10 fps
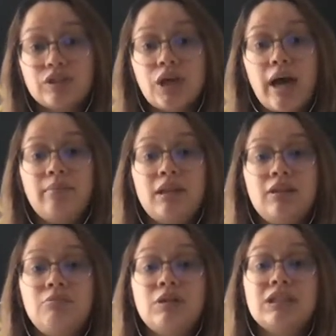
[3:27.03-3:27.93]
time in
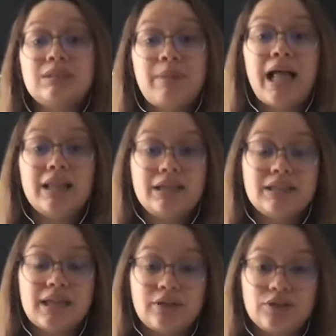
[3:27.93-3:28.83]
the municipality
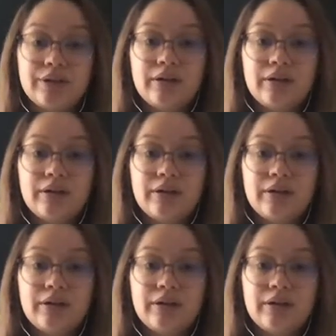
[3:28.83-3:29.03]
sector.